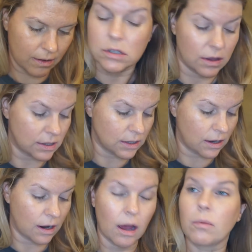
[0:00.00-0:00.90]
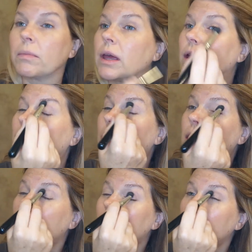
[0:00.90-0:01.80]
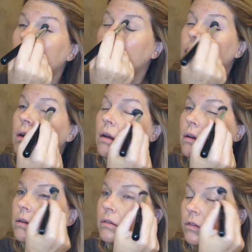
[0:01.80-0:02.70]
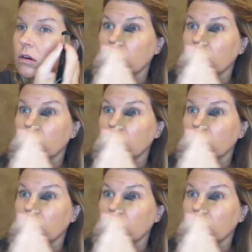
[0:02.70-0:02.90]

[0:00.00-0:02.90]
So that's gonna help me sort